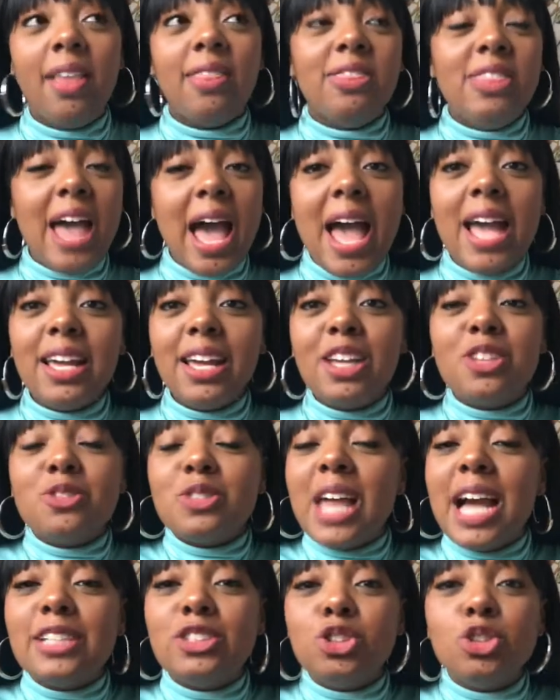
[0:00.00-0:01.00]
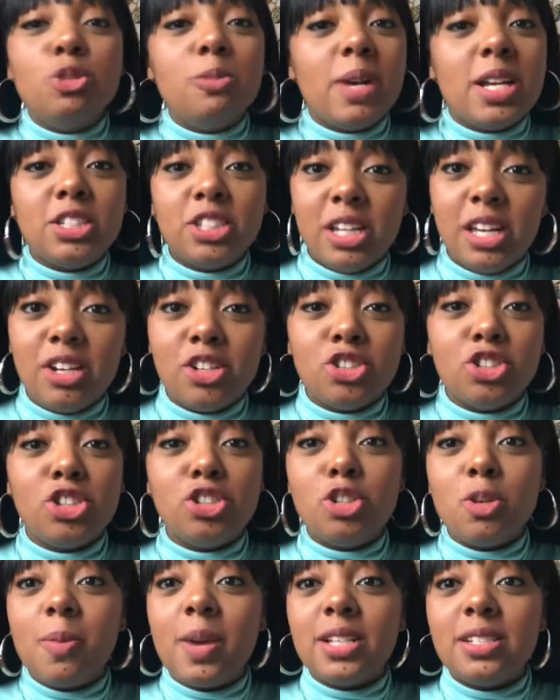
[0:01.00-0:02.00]
That it, that's too much energy,
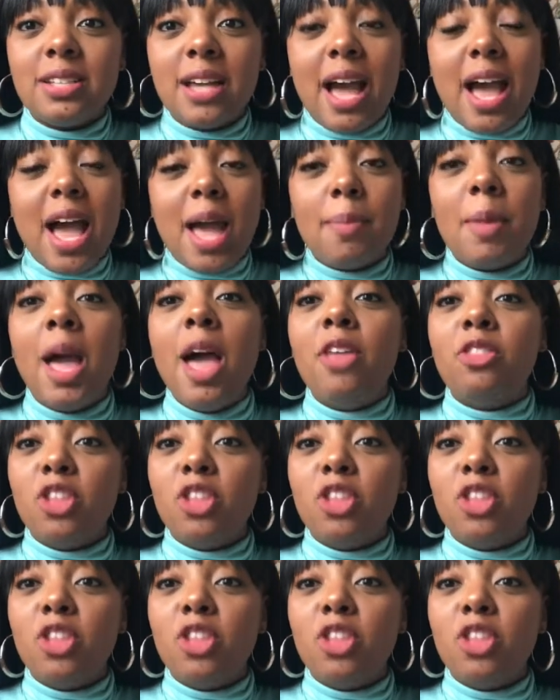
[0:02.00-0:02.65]
too much time.